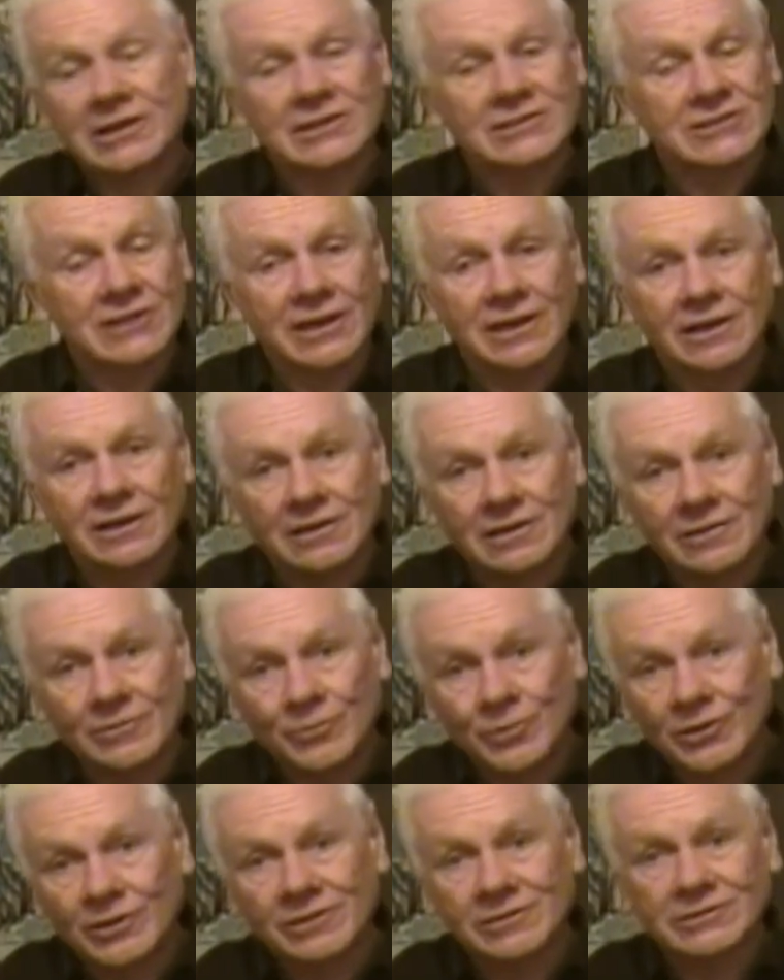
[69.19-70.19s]
And it's like
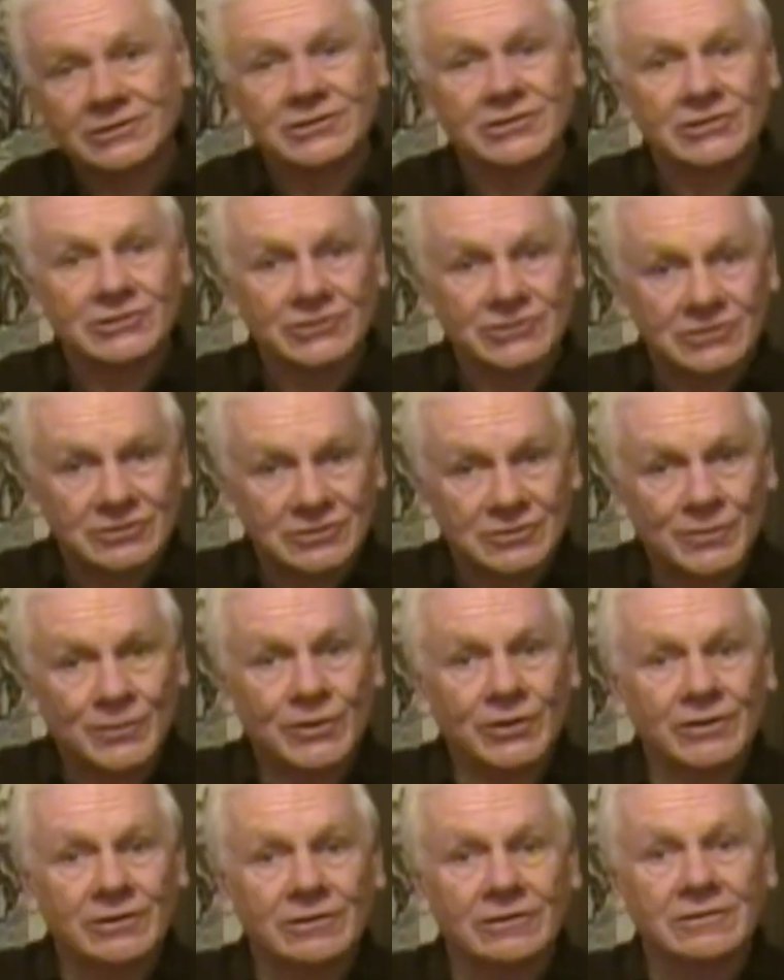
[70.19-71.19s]
all politicians,
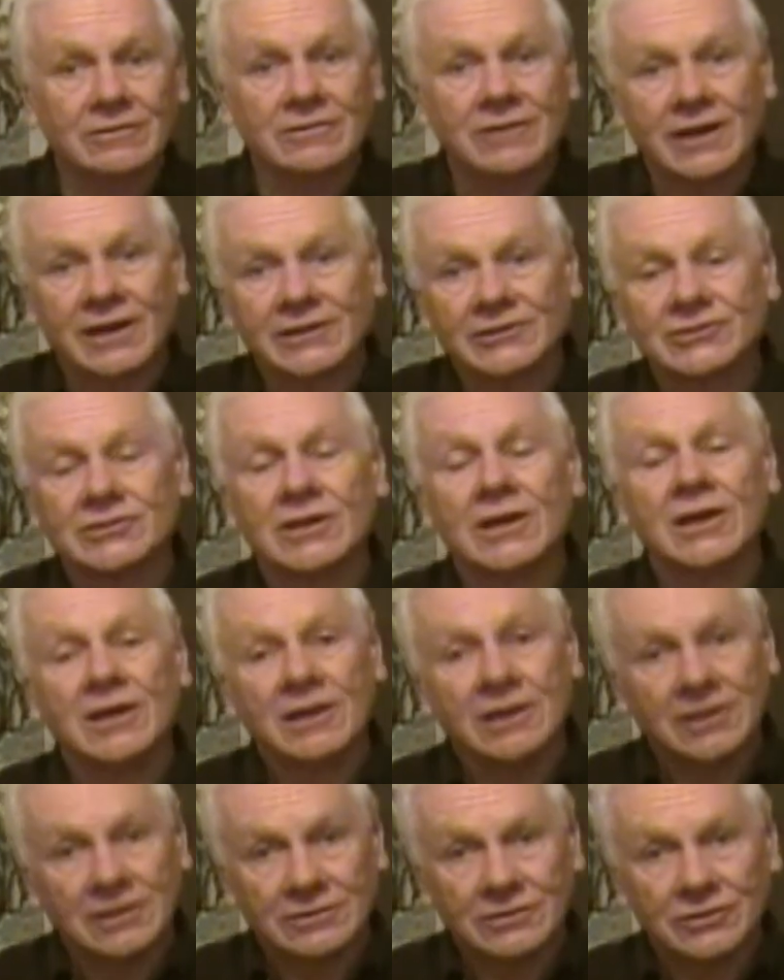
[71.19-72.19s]
bureaucrats,
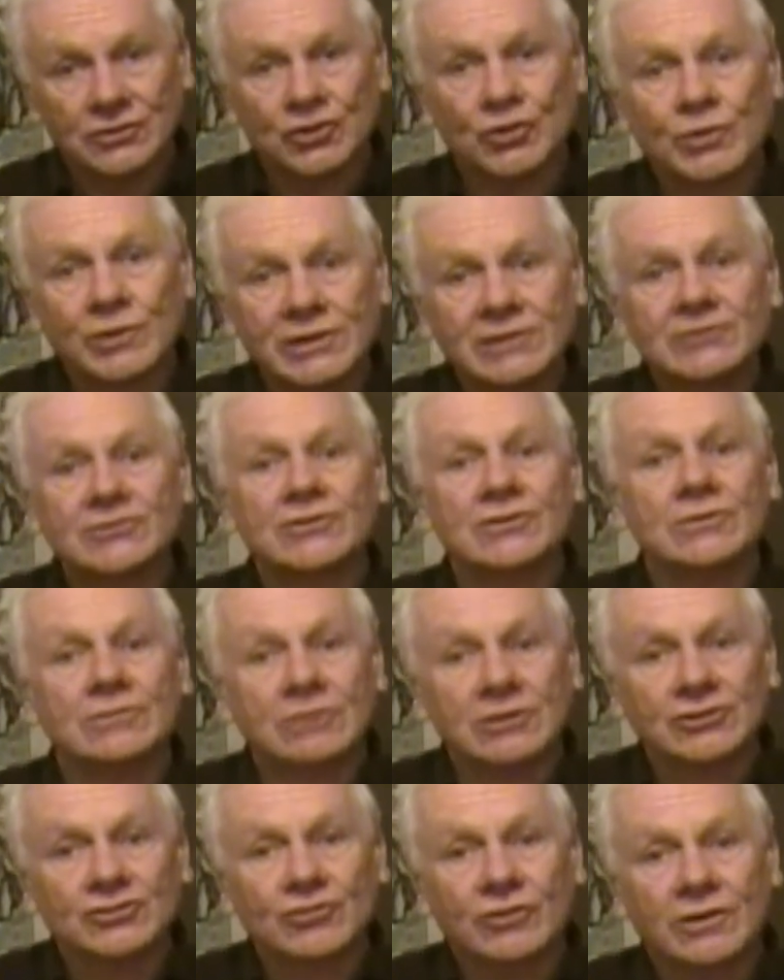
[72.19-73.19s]
and the twits
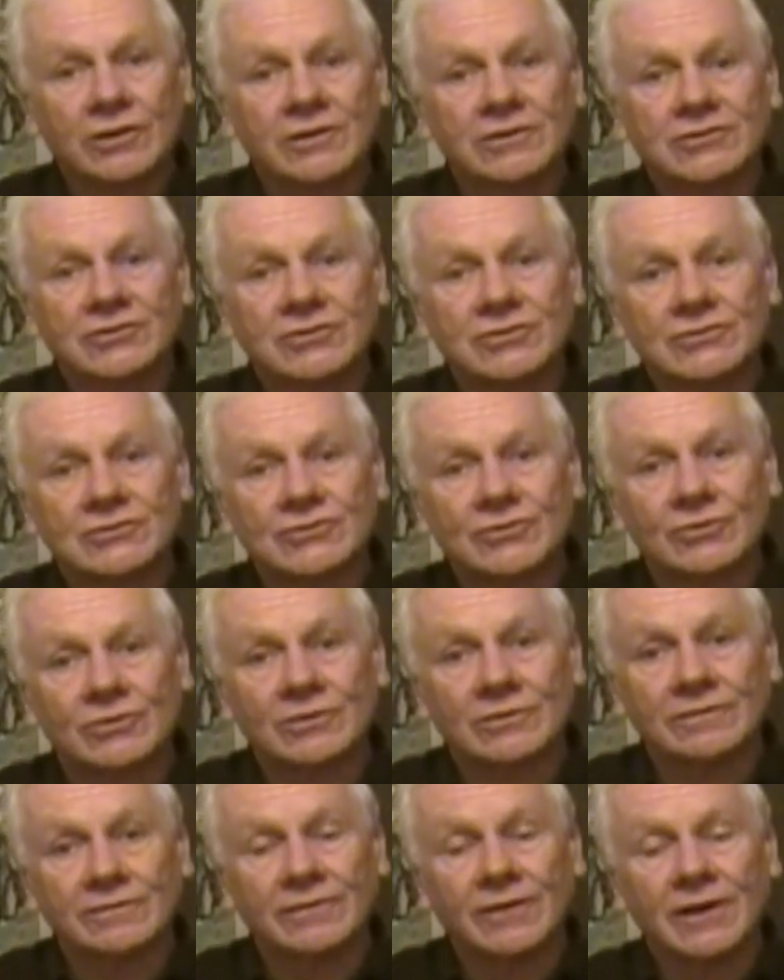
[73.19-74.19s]
who are trying to
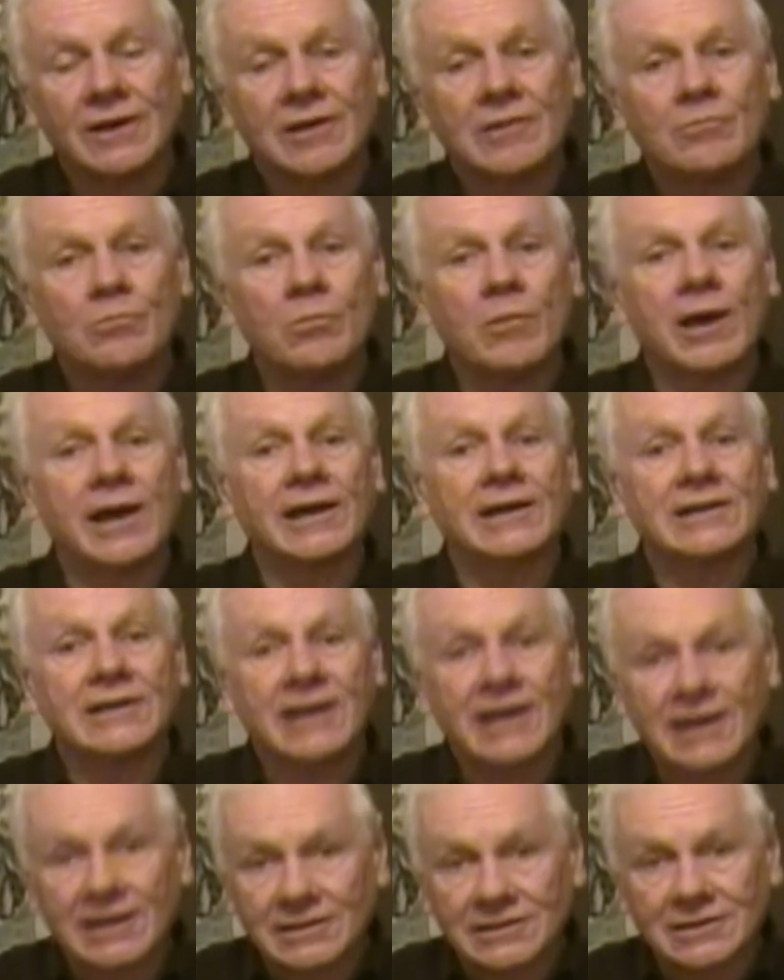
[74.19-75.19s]
sort of
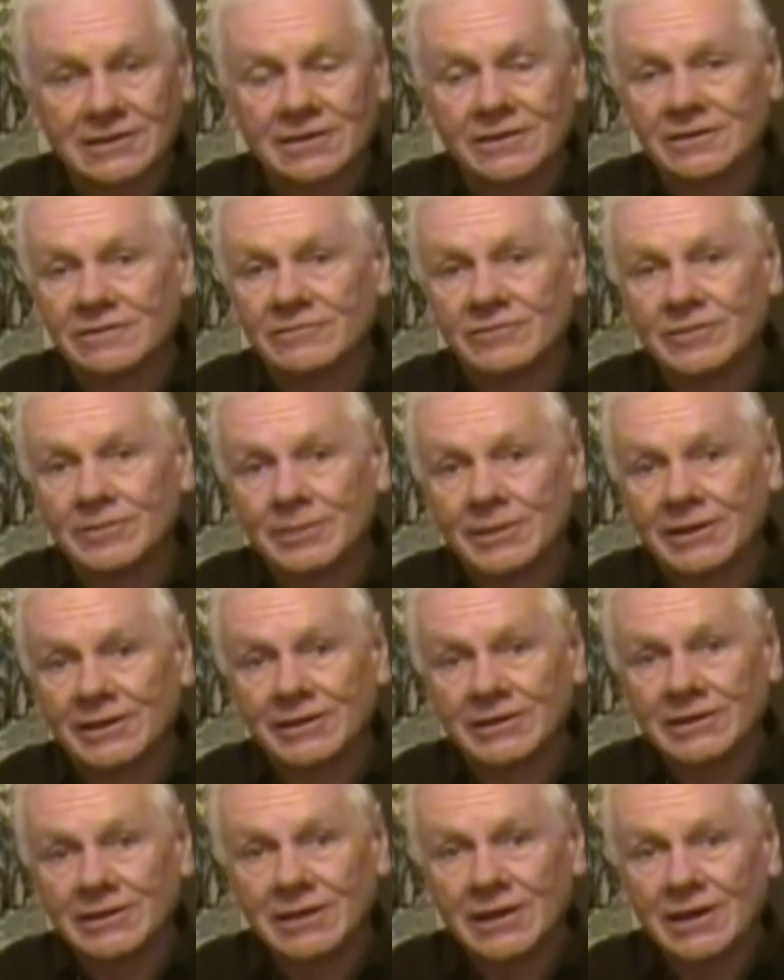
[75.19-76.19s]
manhandle
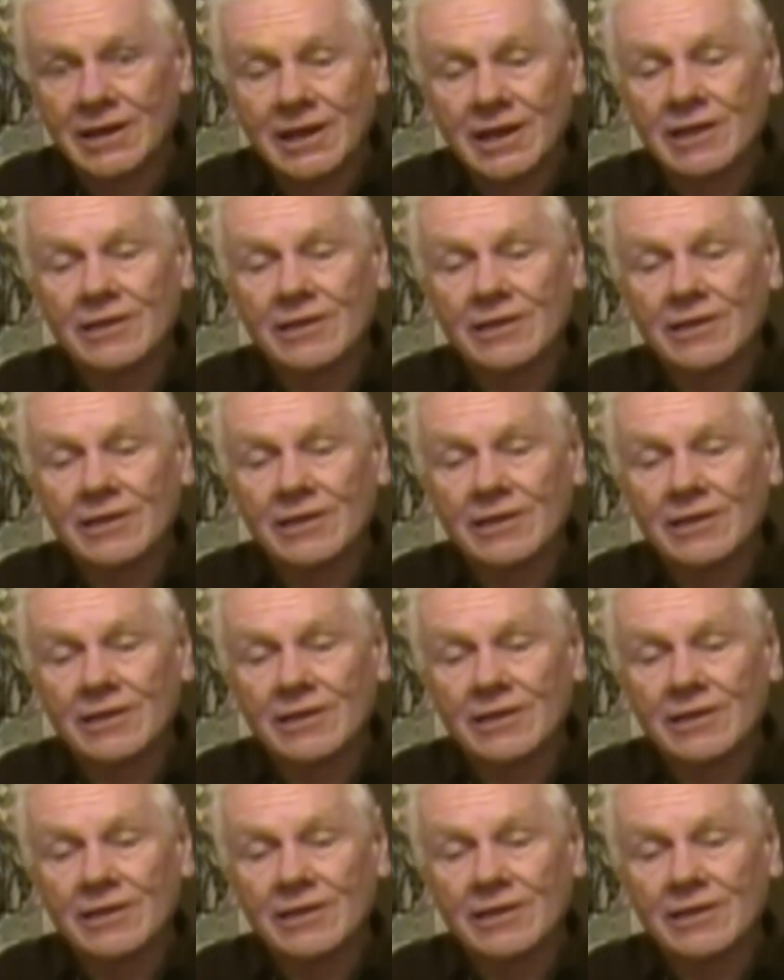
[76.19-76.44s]
everybody.